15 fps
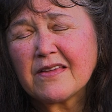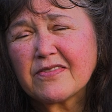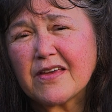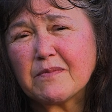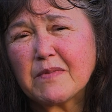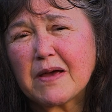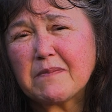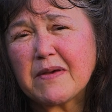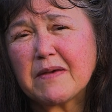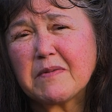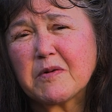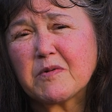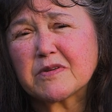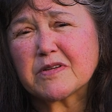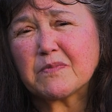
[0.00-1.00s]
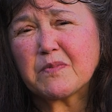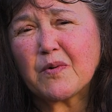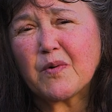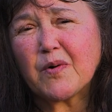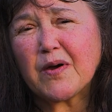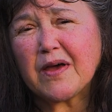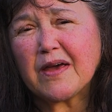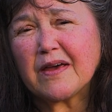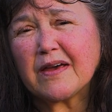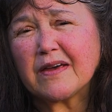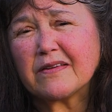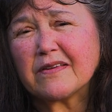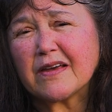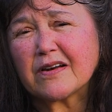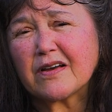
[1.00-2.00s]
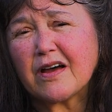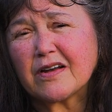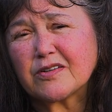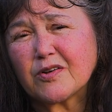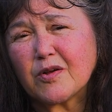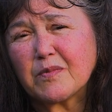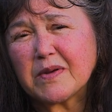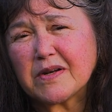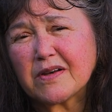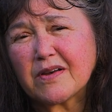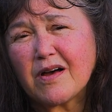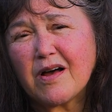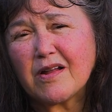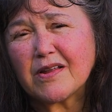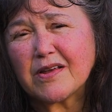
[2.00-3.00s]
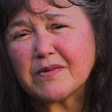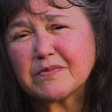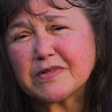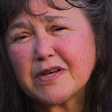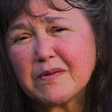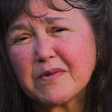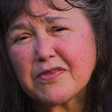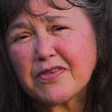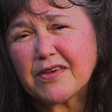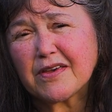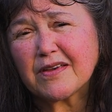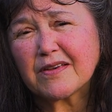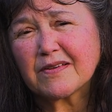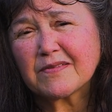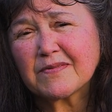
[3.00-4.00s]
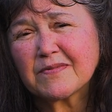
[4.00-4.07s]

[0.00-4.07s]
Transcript: that my baby was a boy and that God told me to call him Timothy.